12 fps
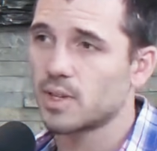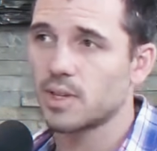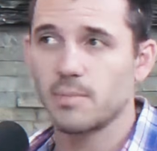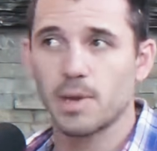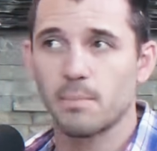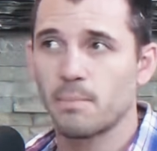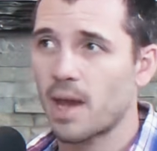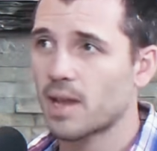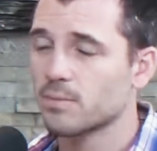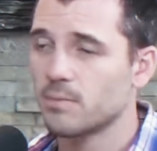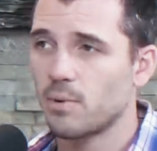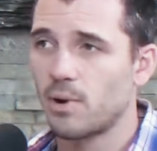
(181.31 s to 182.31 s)
is going to be a
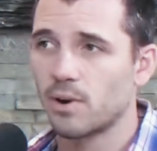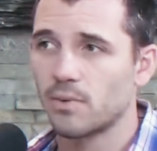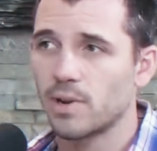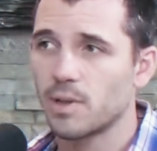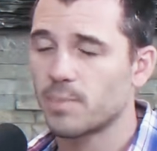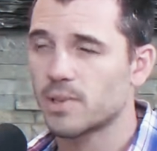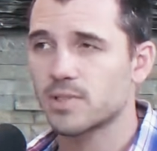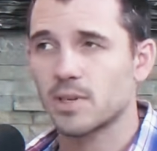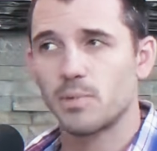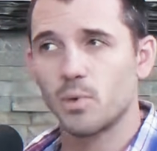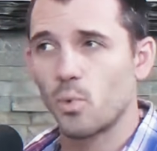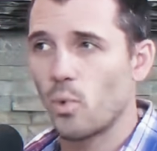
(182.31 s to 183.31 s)
maximum heart rate, but it's
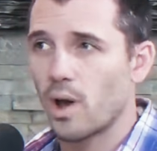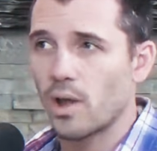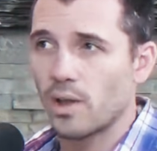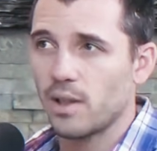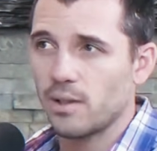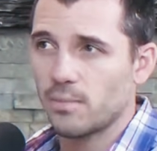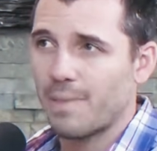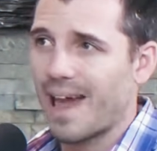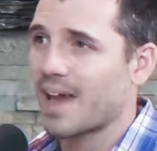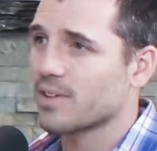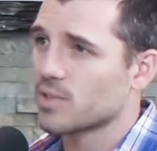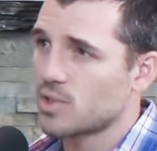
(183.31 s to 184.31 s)
going to be well
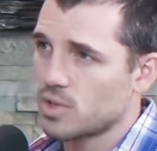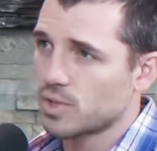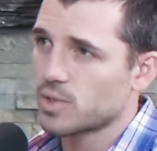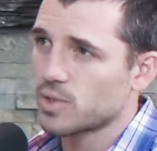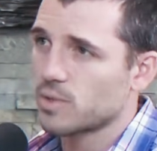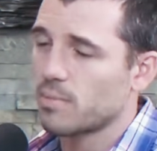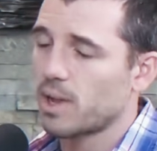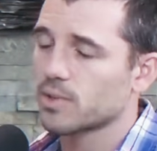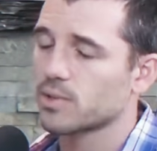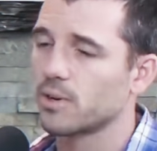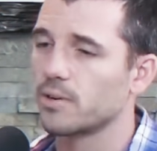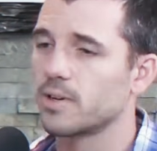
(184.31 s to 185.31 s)
past just
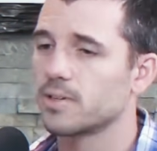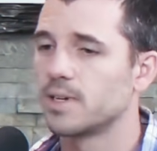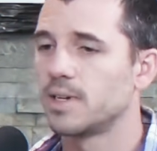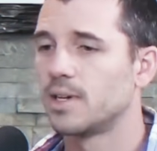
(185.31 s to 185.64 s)
max heart rate.